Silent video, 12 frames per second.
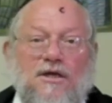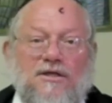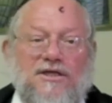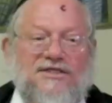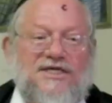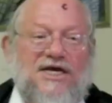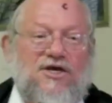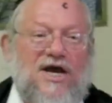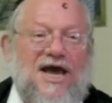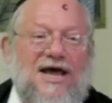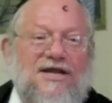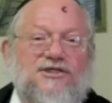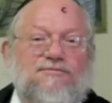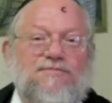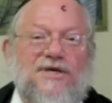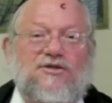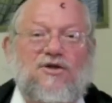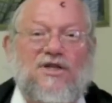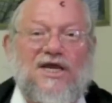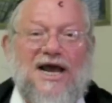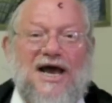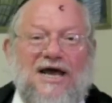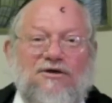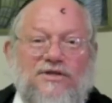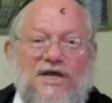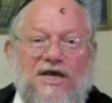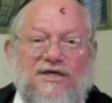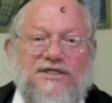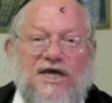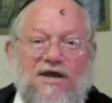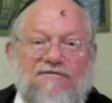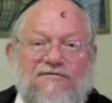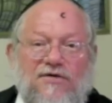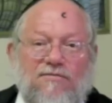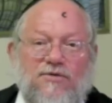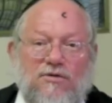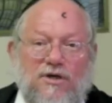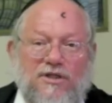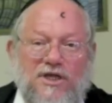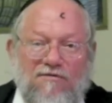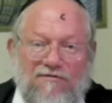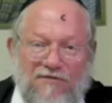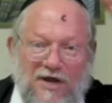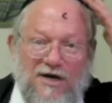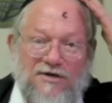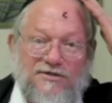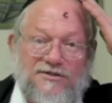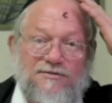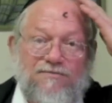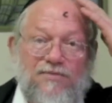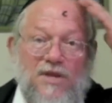They say, you got to speak to the guy who takes care of community affairs.